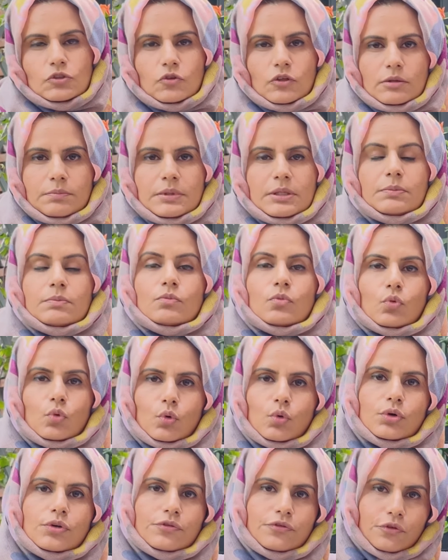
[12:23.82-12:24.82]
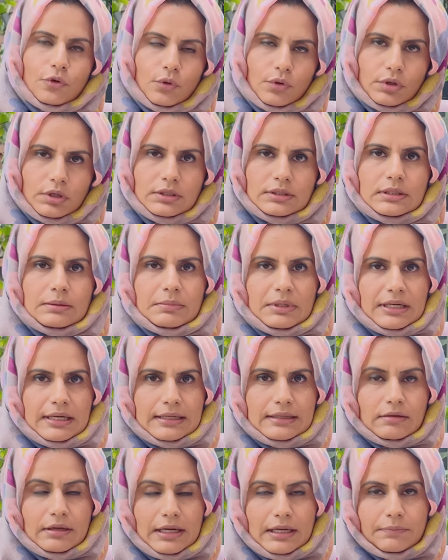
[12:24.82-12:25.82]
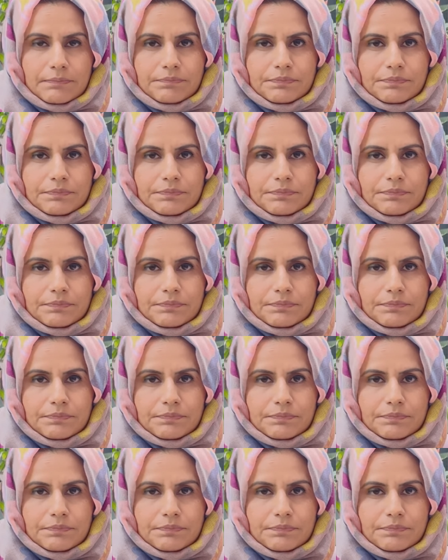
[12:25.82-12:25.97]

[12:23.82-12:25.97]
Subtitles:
will be more for the middle grade.